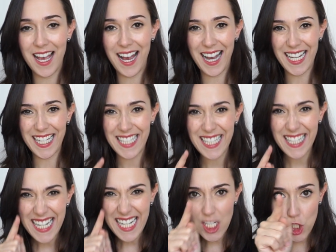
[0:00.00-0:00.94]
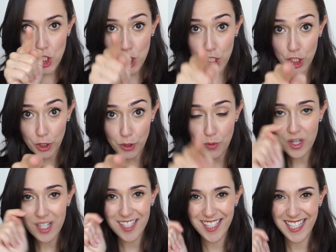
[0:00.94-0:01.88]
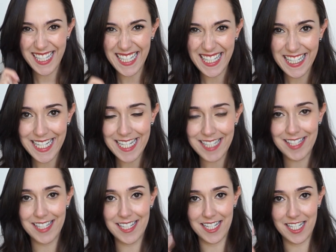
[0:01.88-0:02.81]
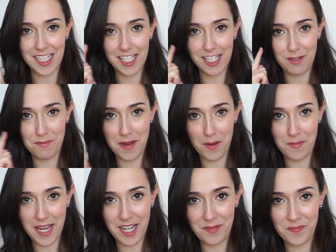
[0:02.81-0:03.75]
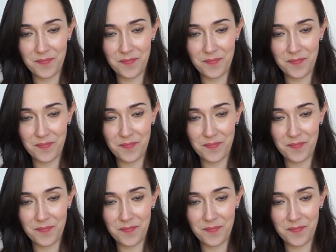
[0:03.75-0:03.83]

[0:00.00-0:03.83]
I need you to listen to mommy.